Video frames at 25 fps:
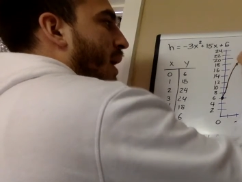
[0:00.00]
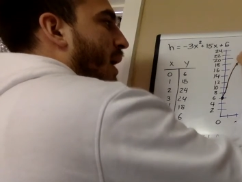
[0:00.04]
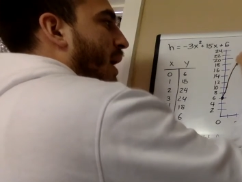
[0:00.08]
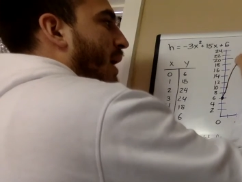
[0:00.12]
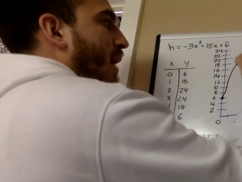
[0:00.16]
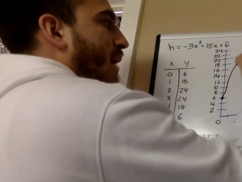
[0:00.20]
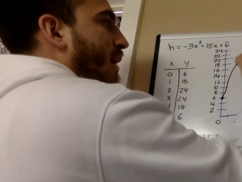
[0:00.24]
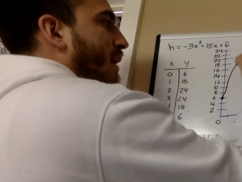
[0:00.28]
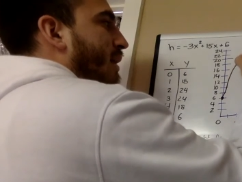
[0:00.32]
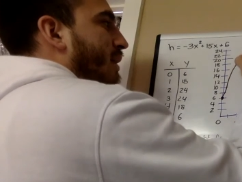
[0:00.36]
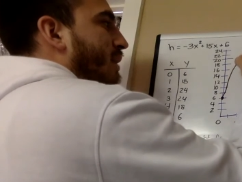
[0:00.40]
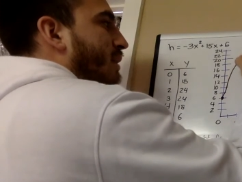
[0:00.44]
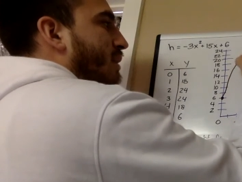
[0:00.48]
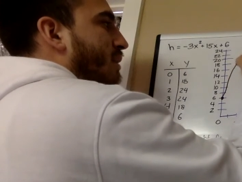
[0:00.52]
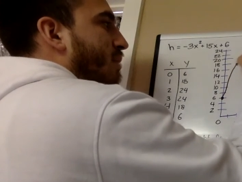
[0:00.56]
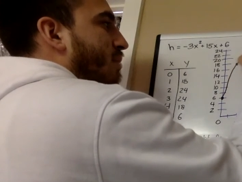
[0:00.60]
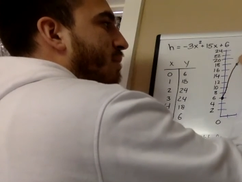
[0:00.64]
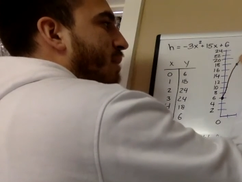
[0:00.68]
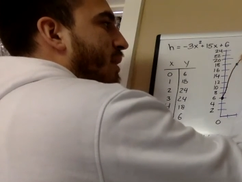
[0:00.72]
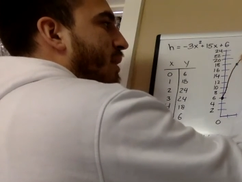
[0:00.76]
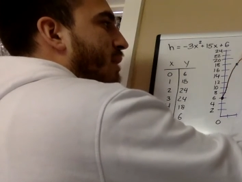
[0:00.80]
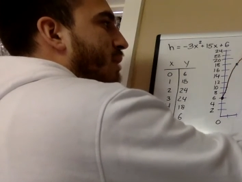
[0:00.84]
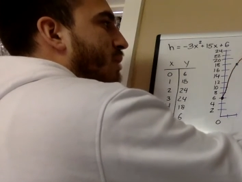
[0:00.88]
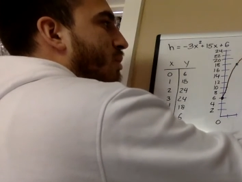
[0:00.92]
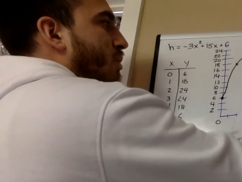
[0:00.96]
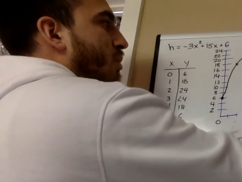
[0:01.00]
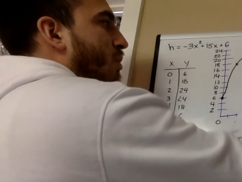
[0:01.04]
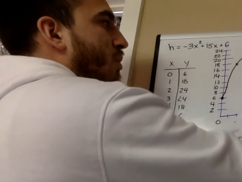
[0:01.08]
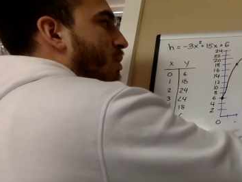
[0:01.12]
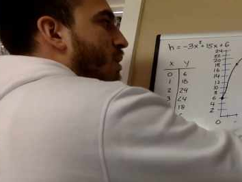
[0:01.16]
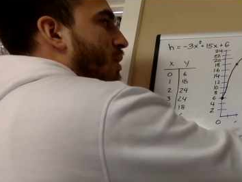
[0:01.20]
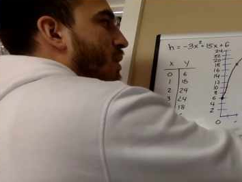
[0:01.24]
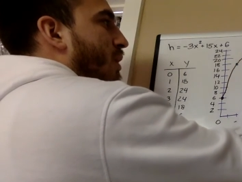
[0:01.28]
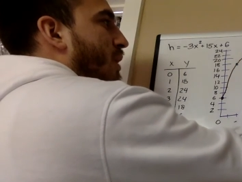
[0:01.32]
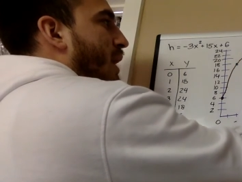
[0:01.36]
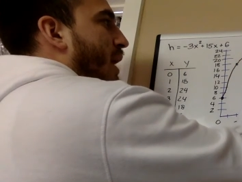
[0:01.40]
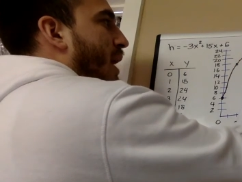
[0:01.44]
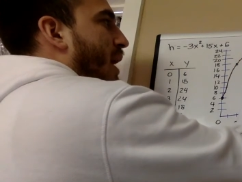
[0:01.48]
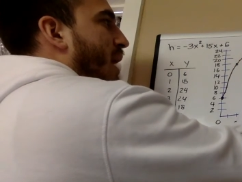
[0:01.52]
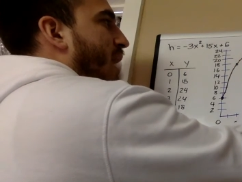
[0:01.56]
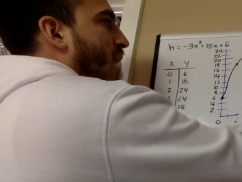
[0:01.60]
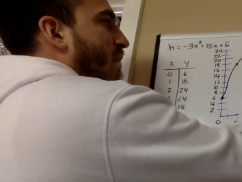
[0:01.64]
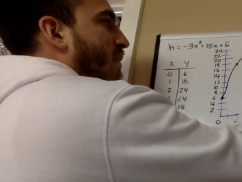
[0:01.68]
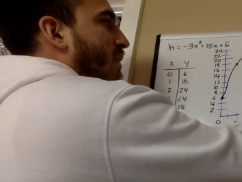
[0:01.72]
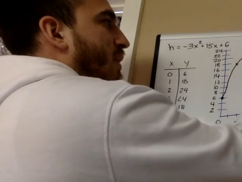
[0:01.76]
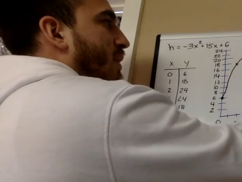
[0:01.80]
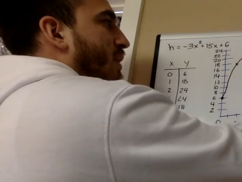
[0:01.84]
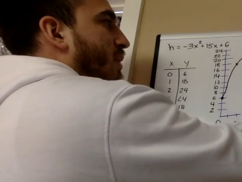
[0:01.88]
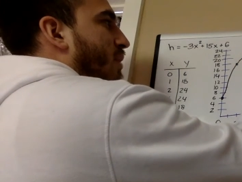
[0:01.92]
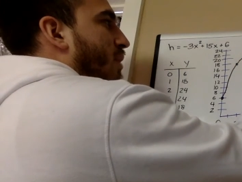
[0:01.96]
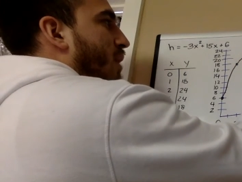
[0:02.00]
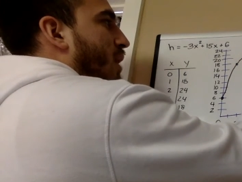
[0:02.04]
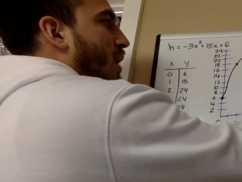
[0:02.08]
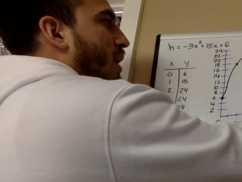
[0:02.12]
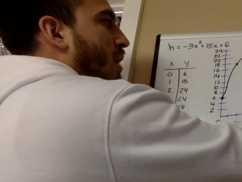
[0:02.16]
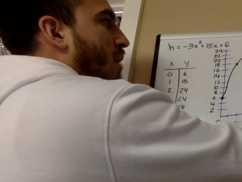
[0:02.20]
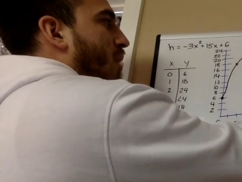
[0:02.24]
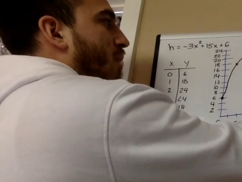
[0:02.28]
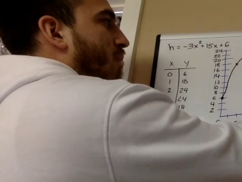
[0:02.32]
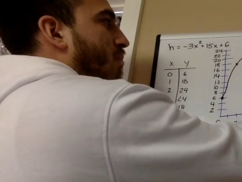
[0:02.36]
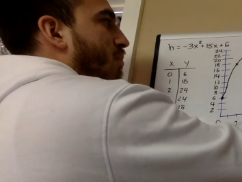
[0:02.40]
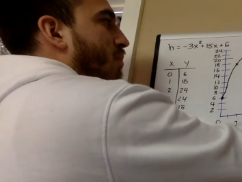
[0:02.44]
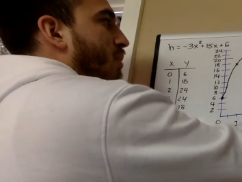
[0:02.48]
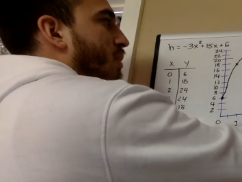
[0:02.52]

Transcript: I need to make sure I have a little hump